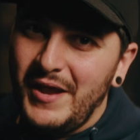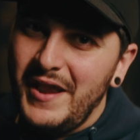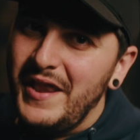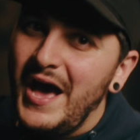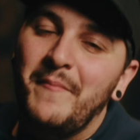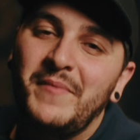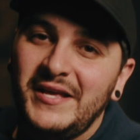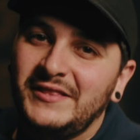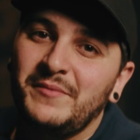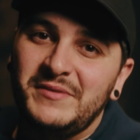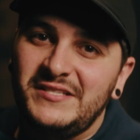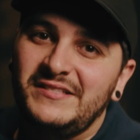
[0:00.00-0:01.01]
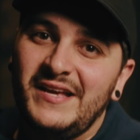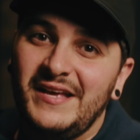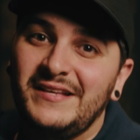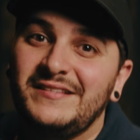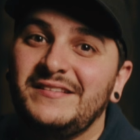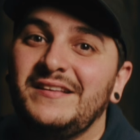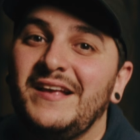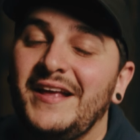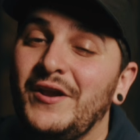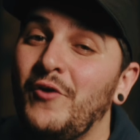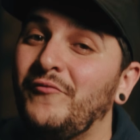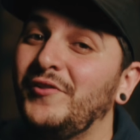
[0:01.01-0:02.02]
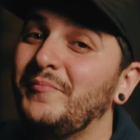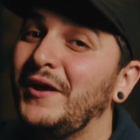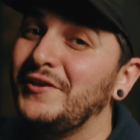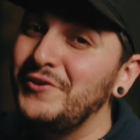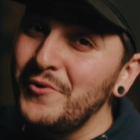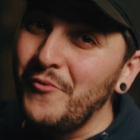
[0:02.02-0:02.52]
not make the mistakes. And hopefully by you